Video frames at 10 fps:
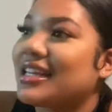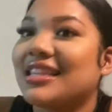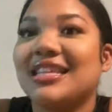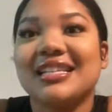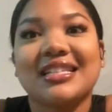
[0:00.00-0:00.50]

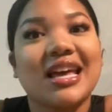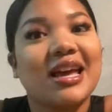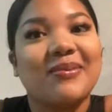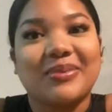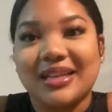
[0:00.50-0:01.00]
this
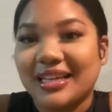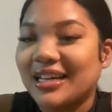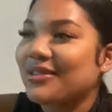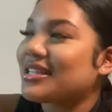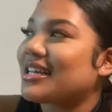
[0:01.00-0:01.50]
can't be.
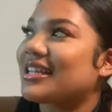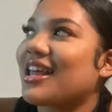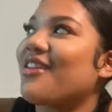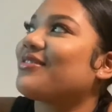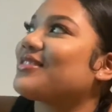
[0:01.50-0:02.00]
It was like
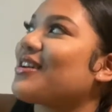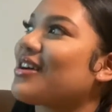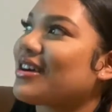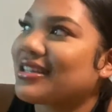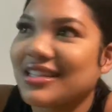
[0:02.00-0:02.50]
love
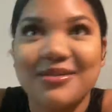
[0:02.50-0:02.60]
songs.